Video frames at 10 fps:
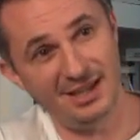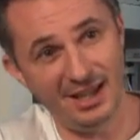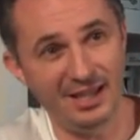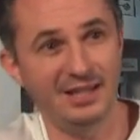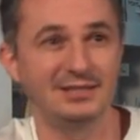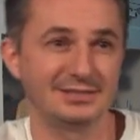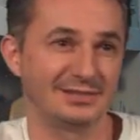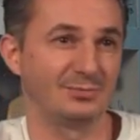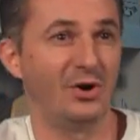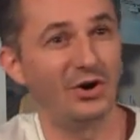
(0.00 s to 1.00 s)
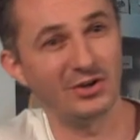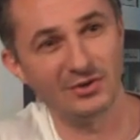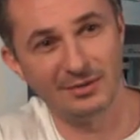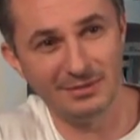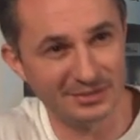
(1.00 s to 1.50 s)
hey, this is Mark,
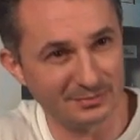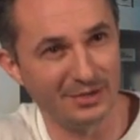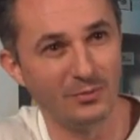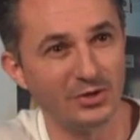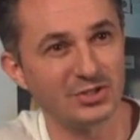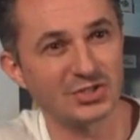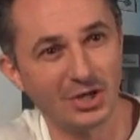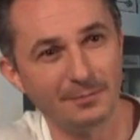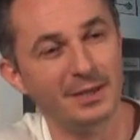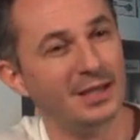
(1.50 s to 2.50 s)
I'm here in my workshop,